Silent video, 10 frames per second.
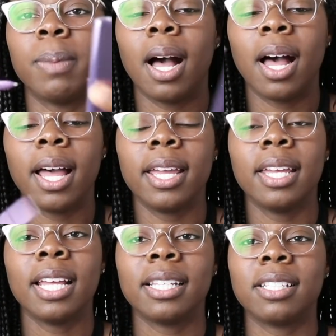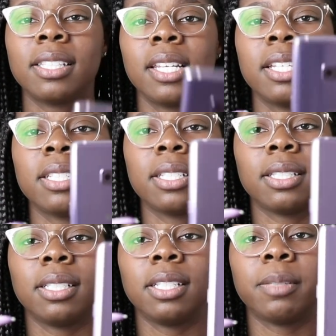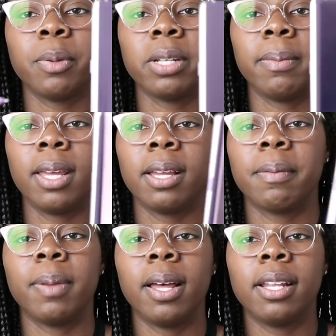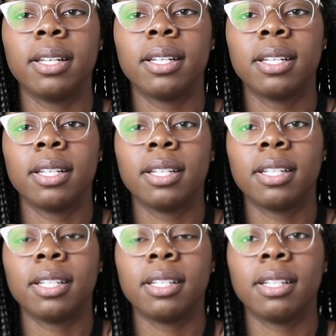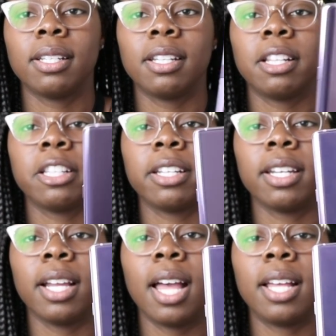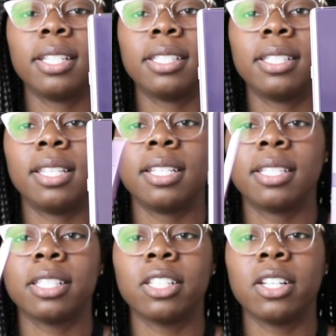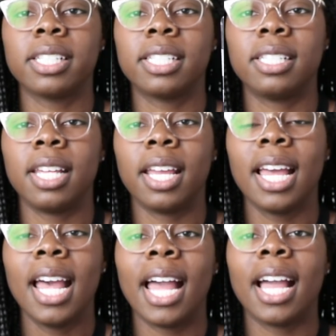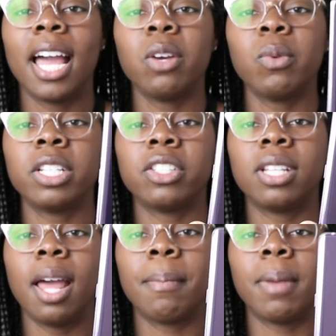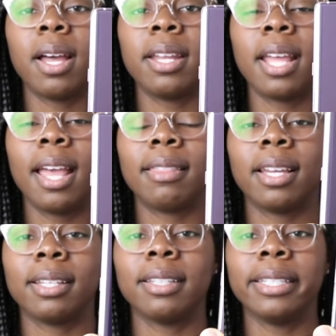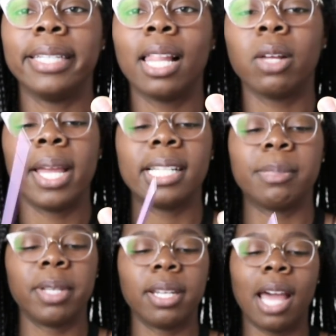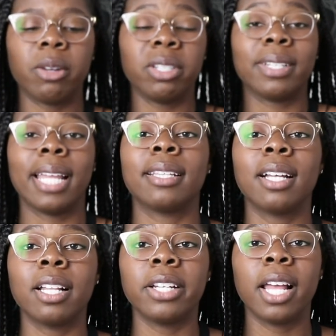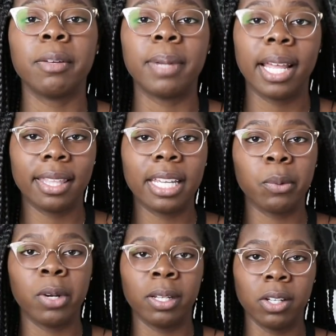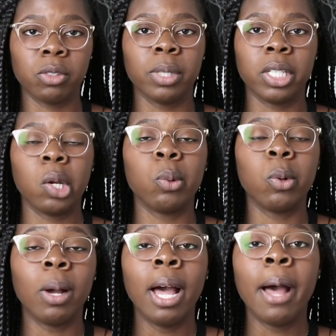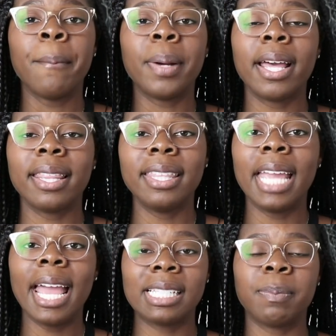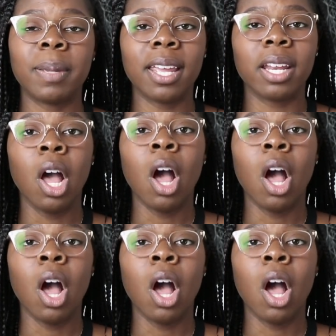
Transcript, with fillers: buy. This is is pretty big, but look at it guys this looks sick i kind of wish that mine had like the yellow s pen i don't even like the color yellow but i think it would have looked really cool but the s pen